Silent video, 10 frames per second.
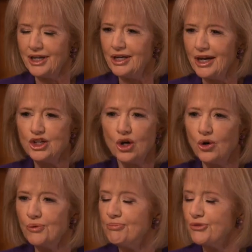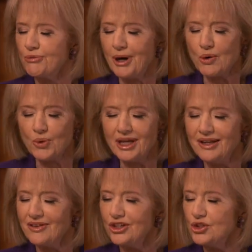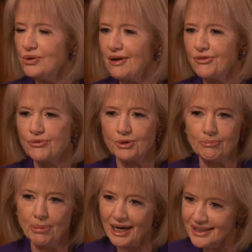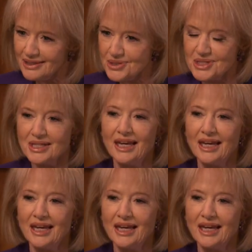I, I, know from my reading that you have three buckets yeah.